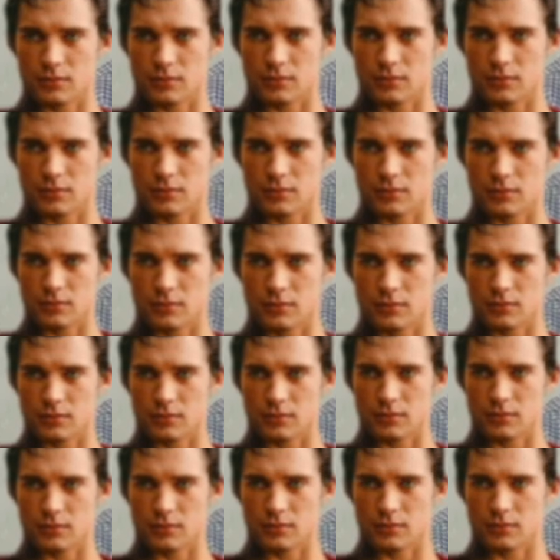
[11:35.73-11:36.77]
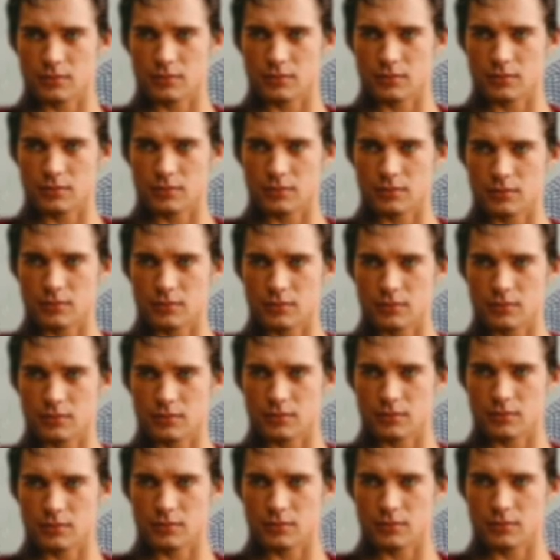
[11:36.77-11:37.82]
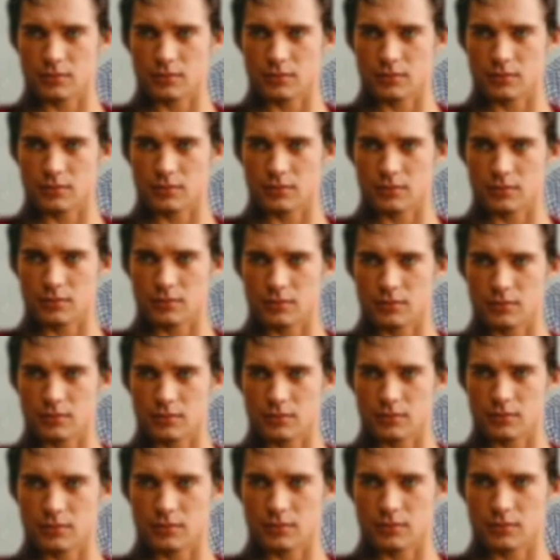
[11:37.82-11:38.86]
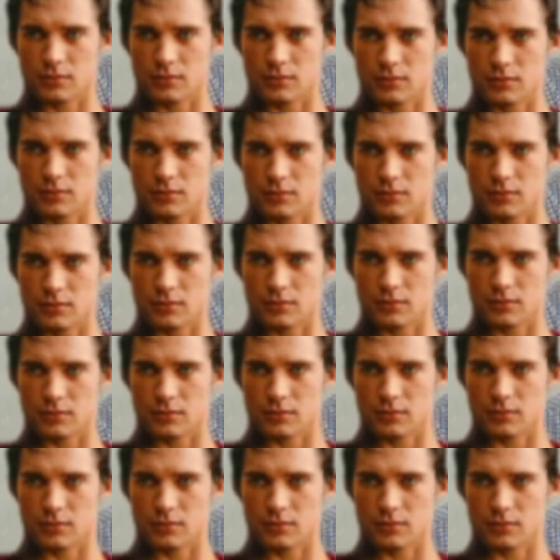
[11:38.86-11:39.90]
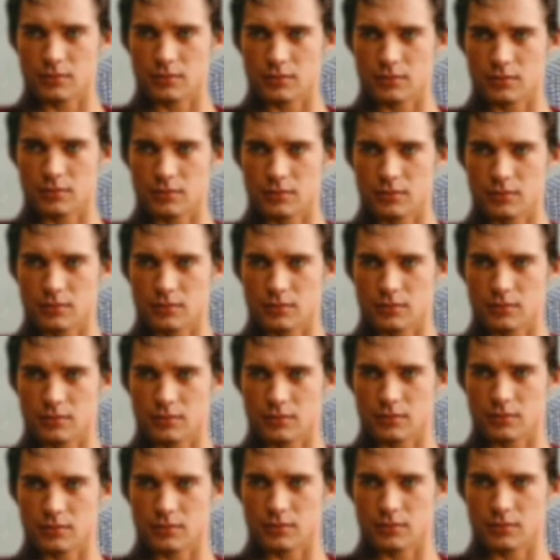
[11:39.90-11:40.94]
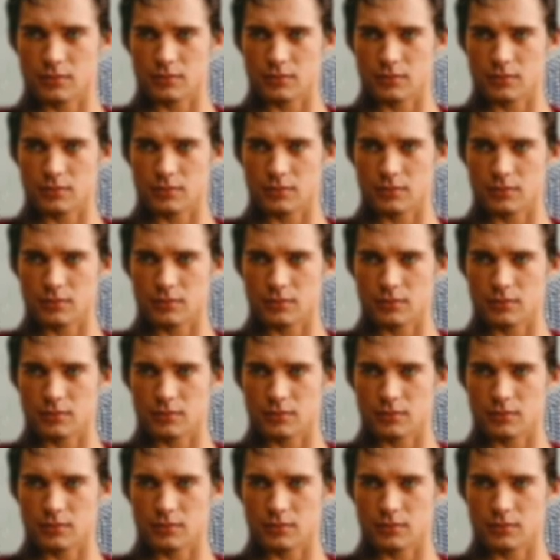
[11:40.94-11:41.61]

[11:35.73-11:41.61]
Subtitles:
(not speaking)